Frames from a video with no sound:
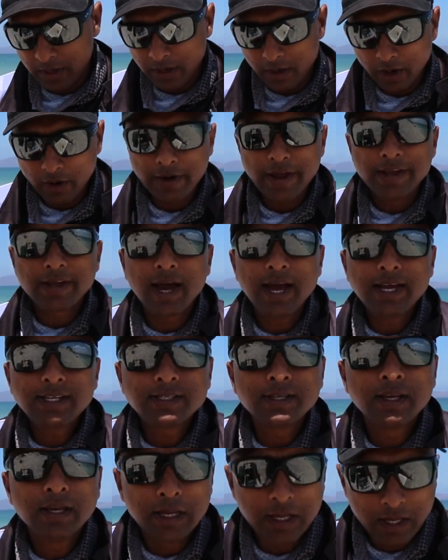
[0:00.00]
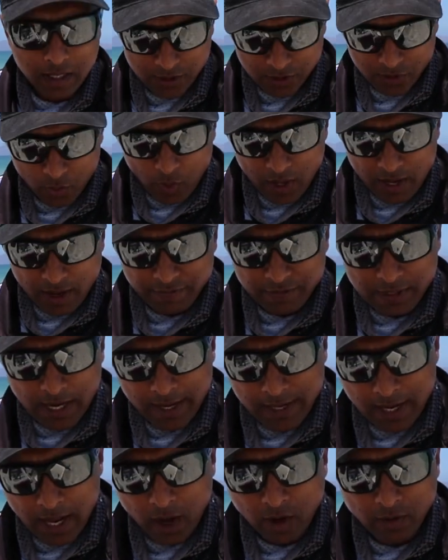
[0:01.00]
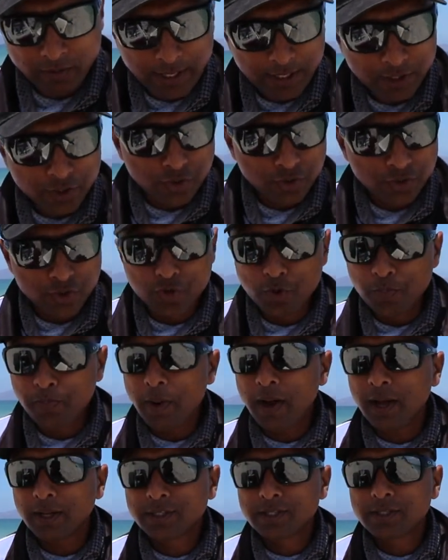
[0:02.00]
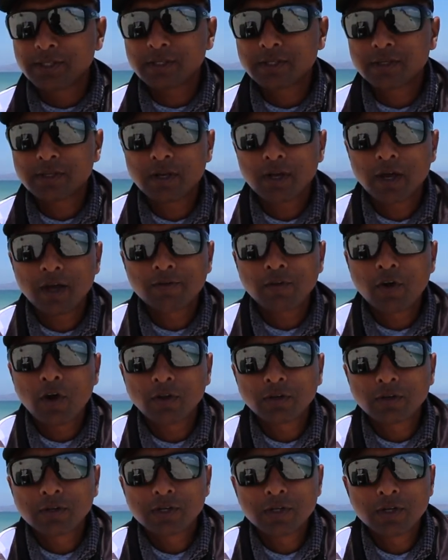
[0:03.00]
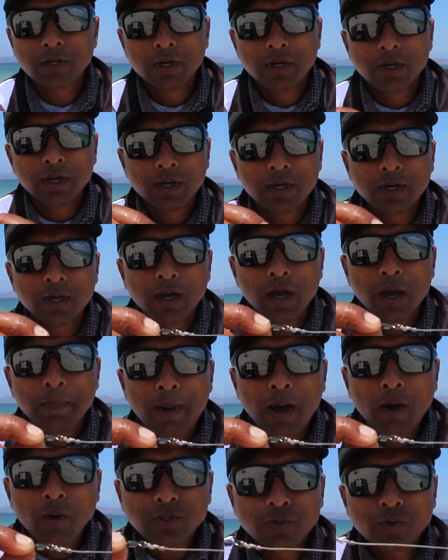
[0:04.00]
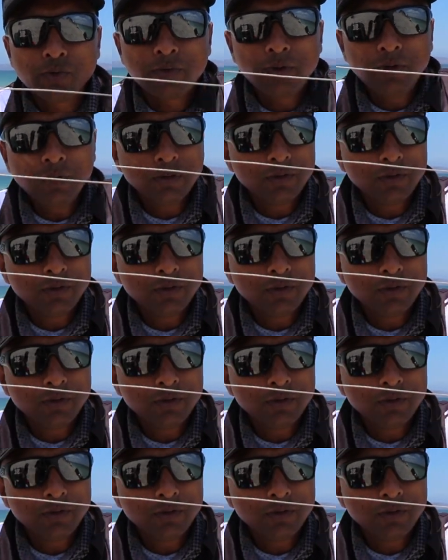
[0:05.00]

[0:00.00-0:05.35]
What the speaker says: all right guys, so what I've done now, there's two parts. I've got a power swivel,